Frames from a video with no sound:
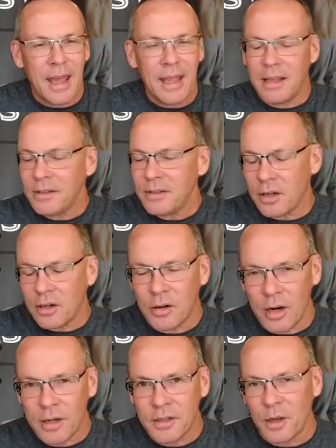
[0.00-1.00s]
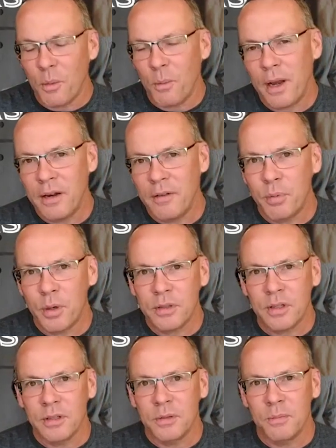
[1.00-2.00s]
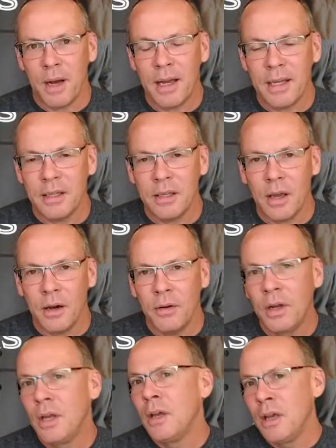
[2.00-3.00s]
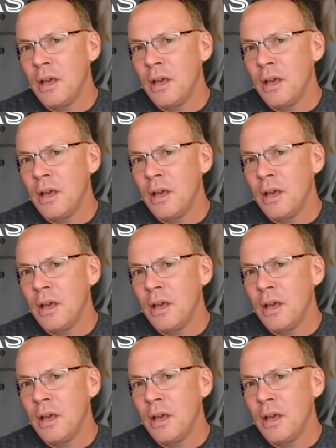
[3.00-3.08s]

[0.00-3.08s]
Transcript: It doesn't cross a competitive person's mind to go,